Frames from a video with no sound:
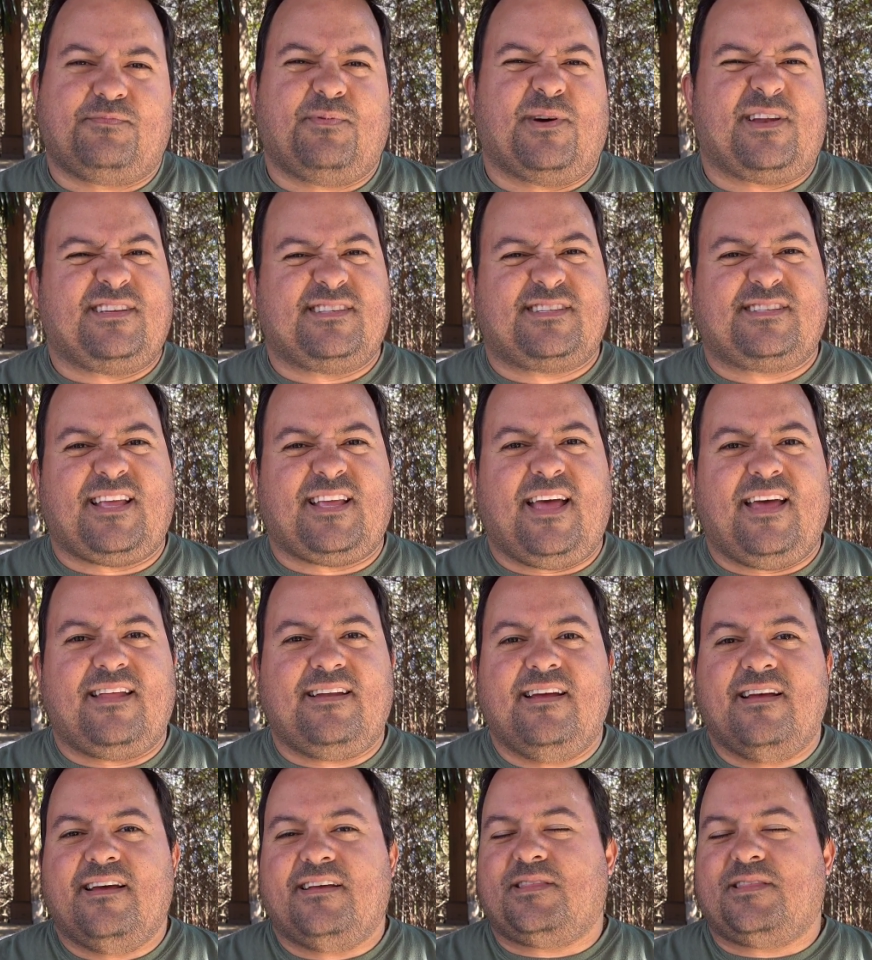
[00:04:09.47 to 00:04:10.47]
But instead,
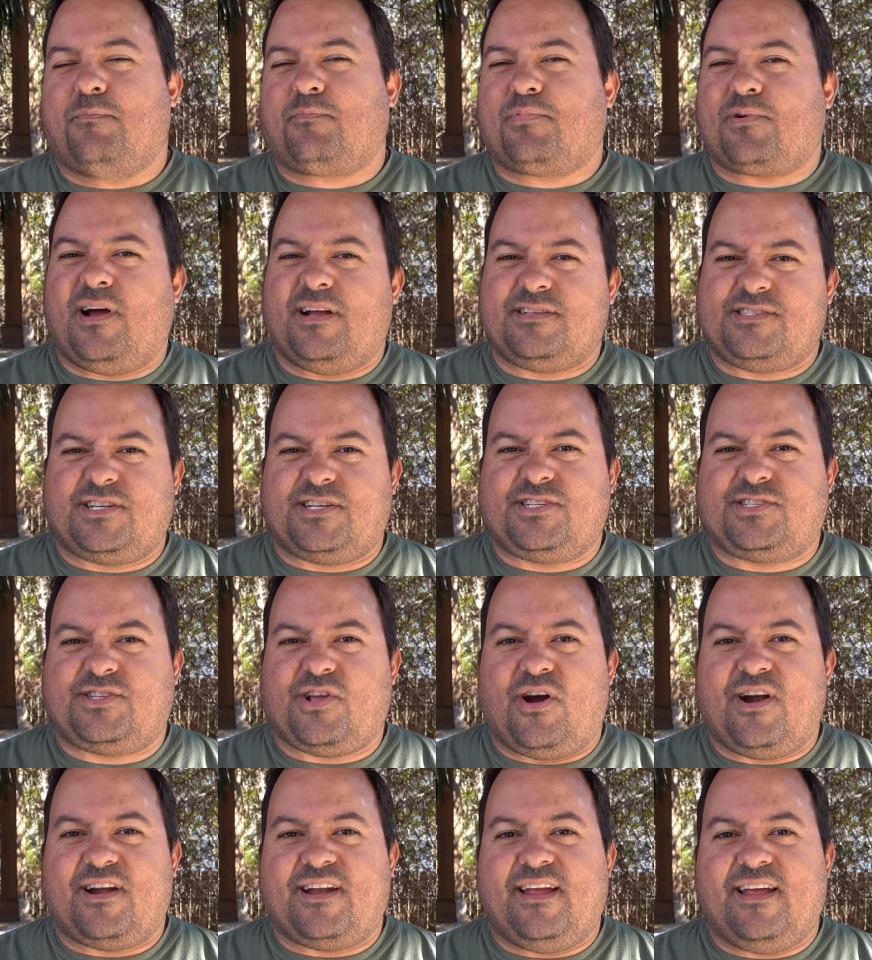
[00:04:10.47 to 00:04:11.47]
the project
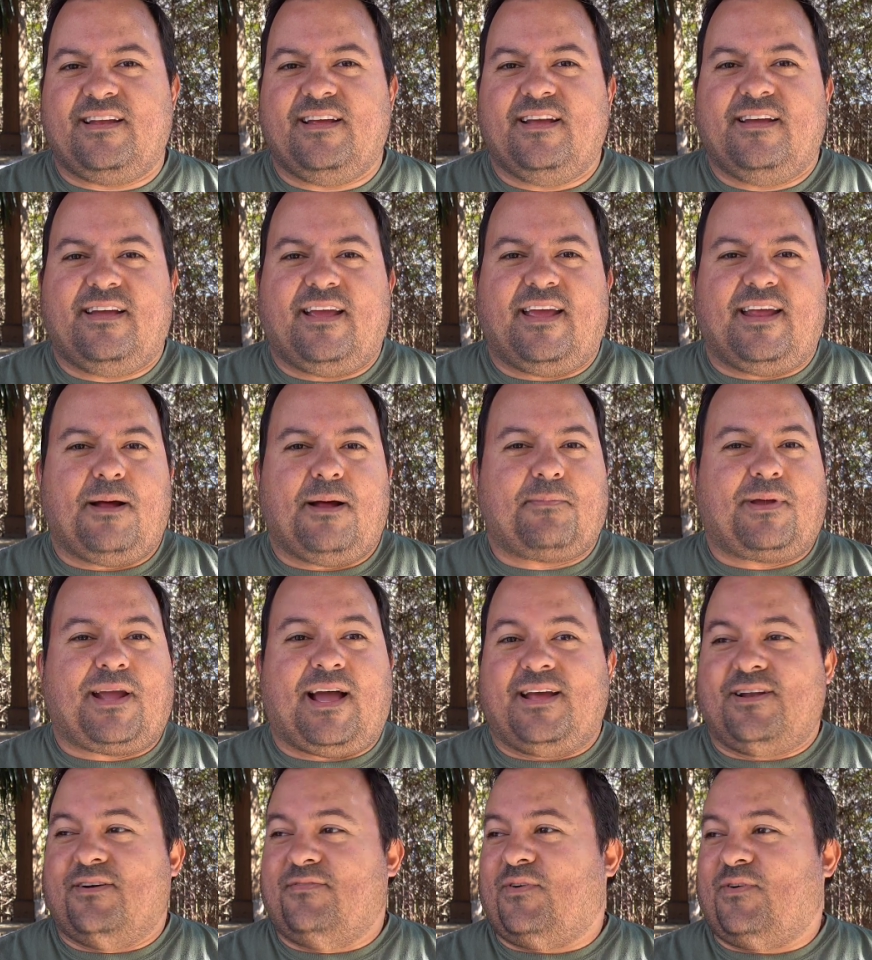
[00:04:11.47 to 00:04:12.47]
started, and I'm
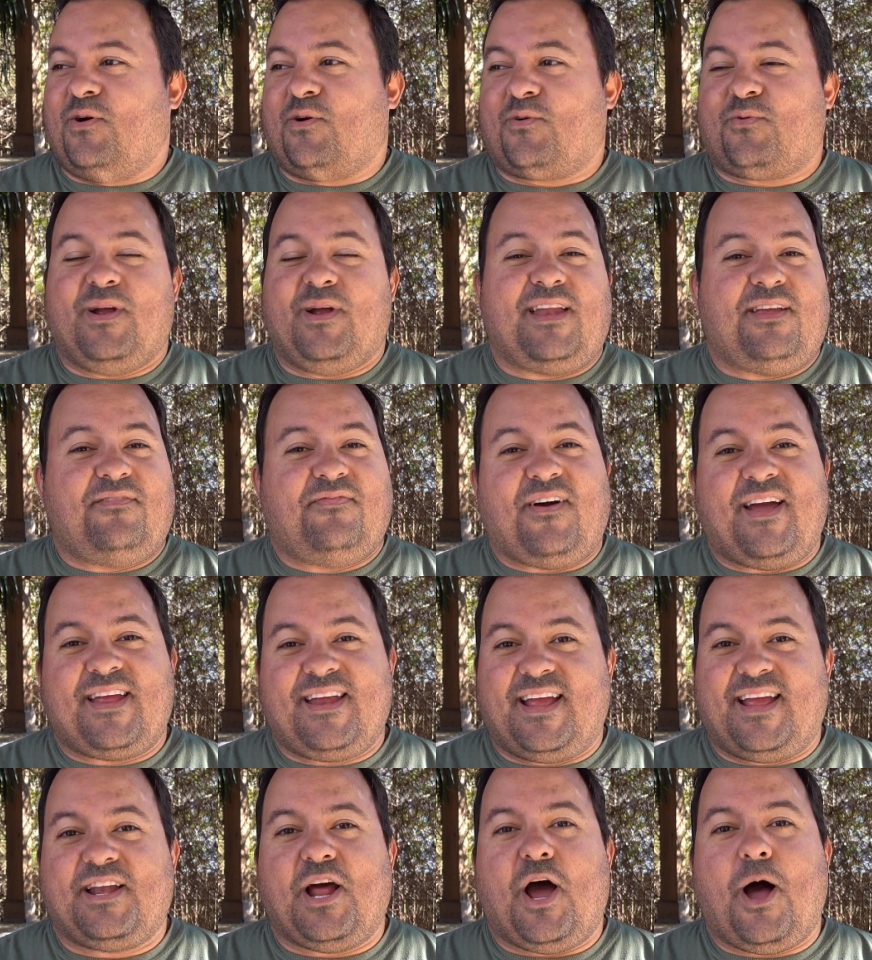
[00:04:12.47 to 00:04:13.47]
kind of already
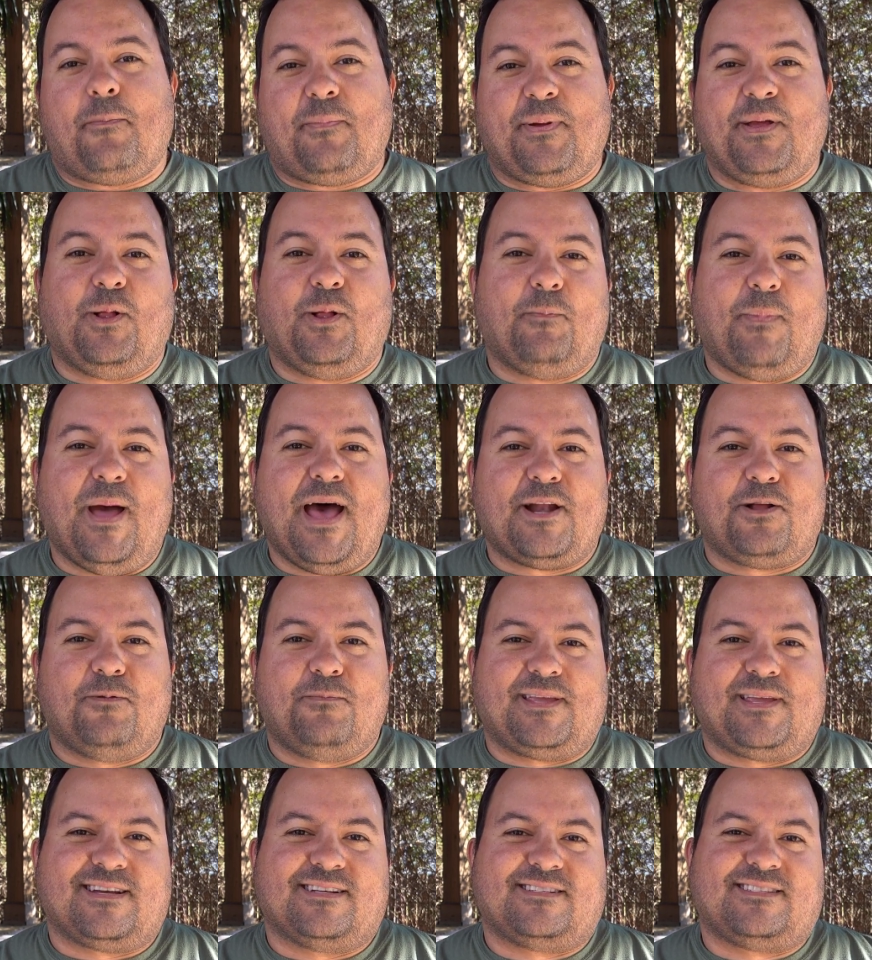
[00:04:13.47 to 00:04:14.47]
fighting an uphill battle
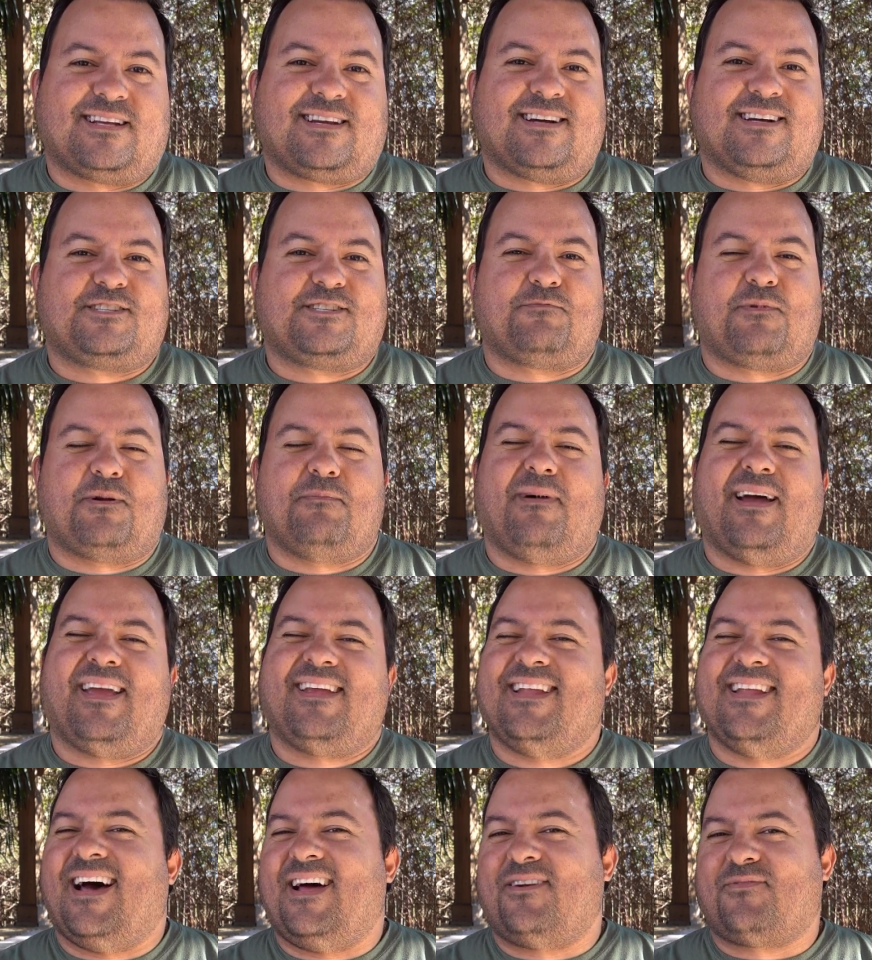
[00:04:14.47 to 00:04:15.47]
because the customer
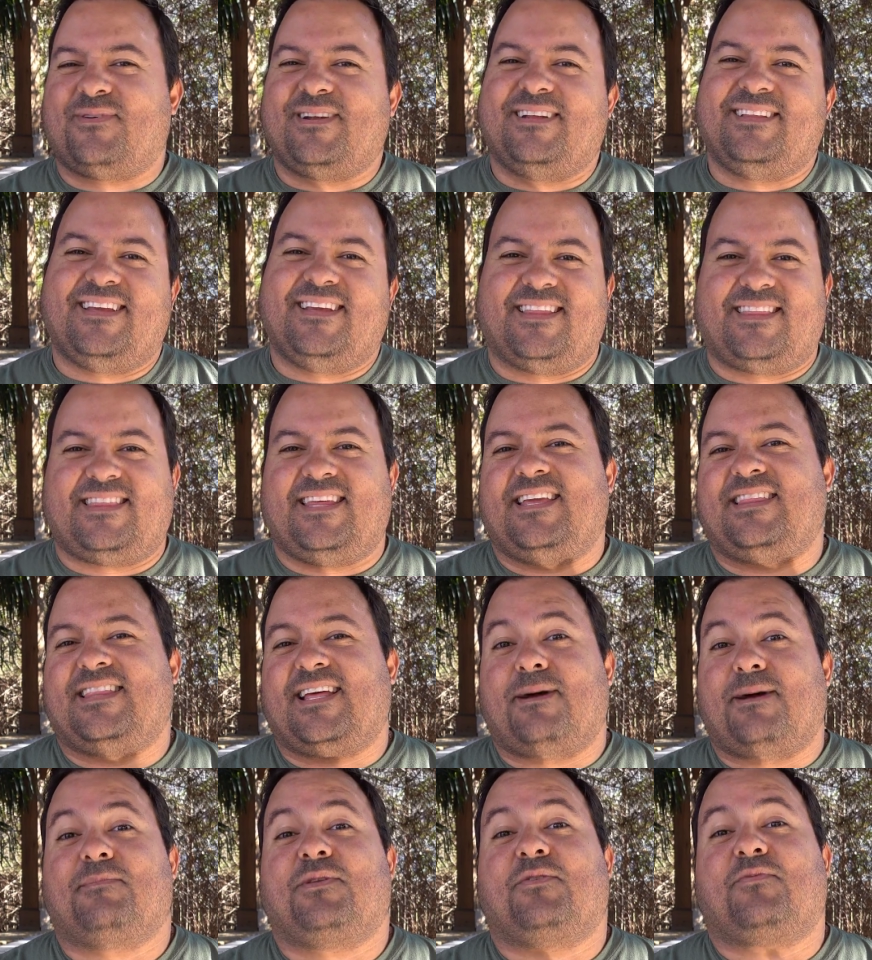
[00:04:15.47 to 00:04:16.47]
might not really think
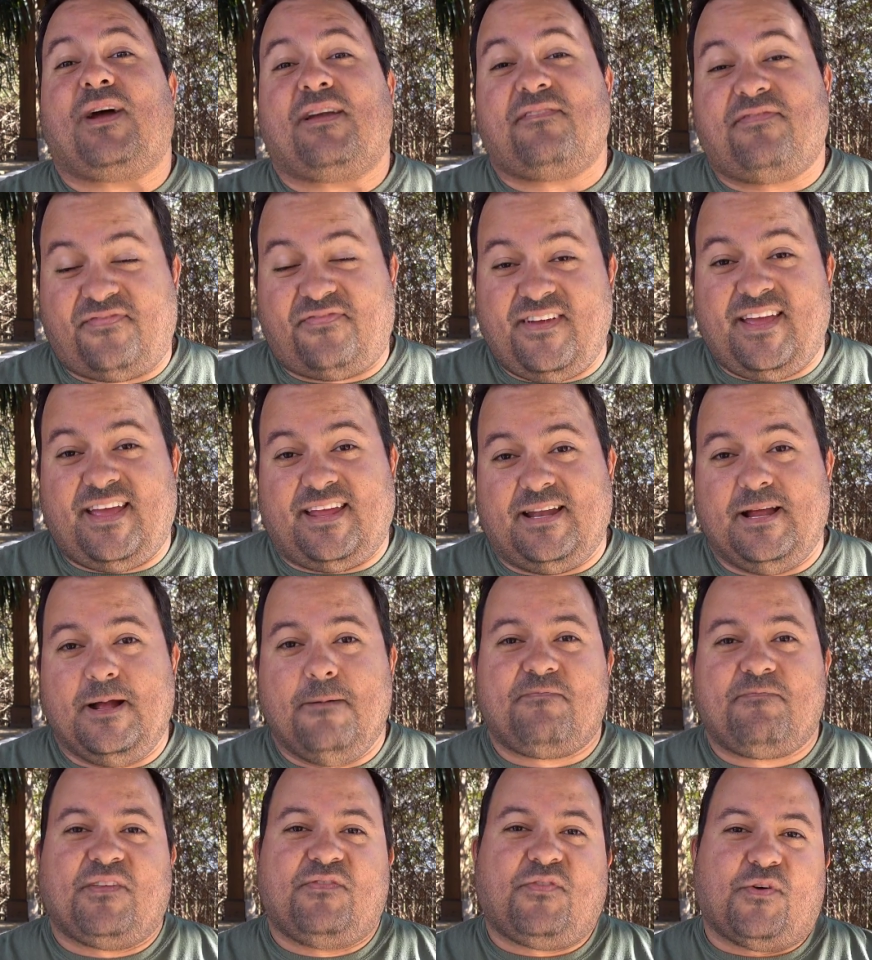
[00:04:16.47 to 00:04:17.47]
that I'm the right fit
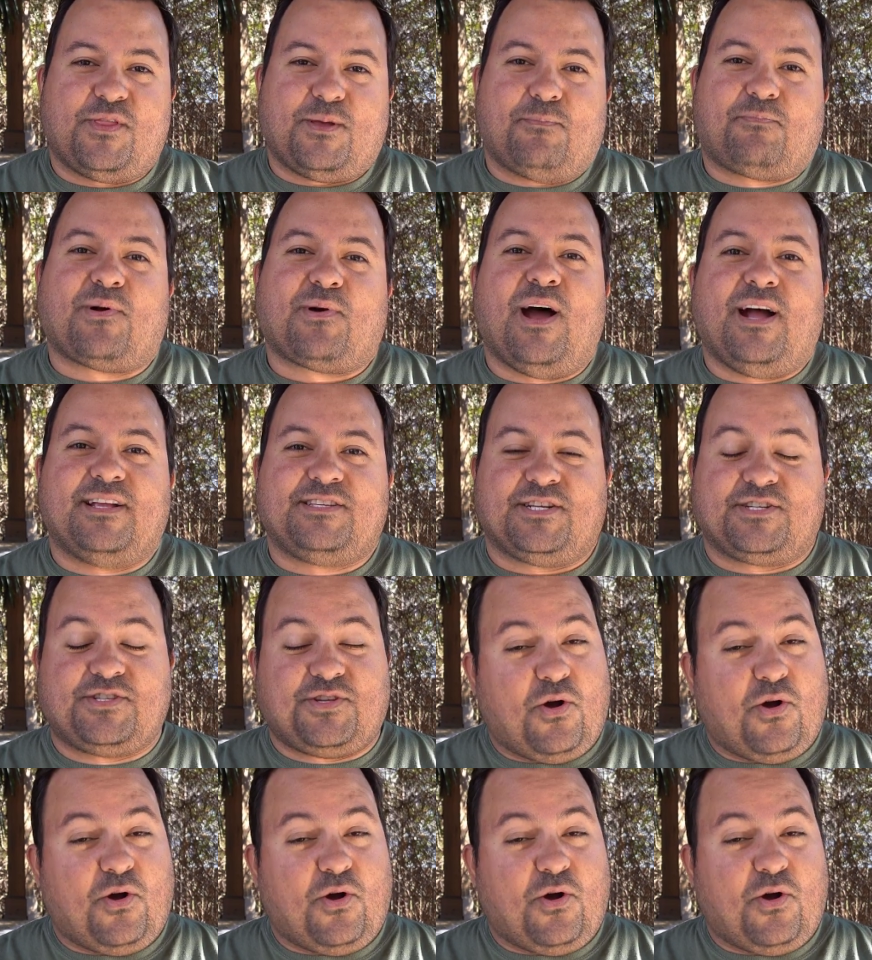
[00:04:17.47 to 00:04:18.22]
for the project.